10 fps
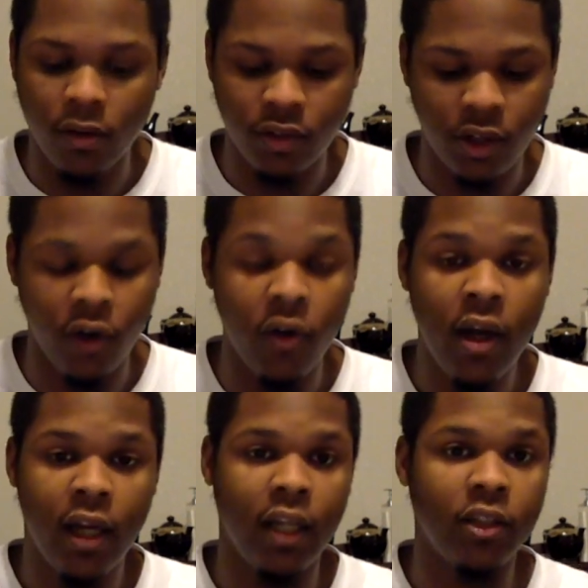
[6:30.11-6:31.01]
So
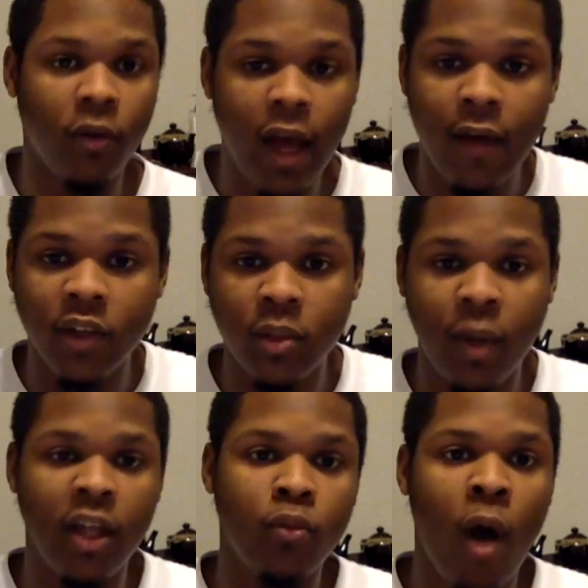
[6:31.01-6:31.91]
he's going to have the
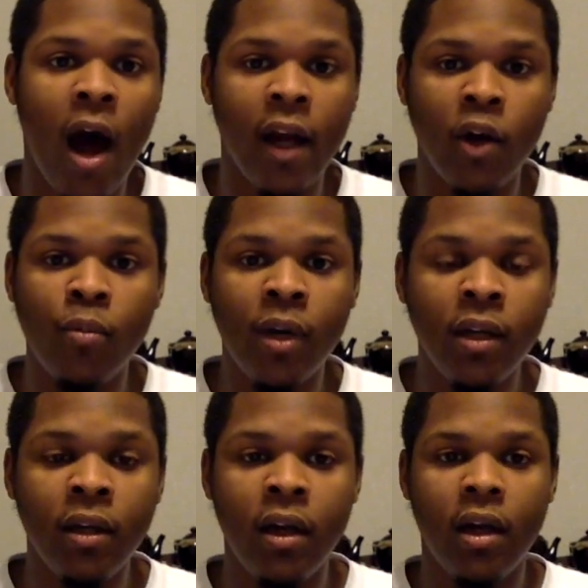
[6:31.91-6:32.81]
space wide open.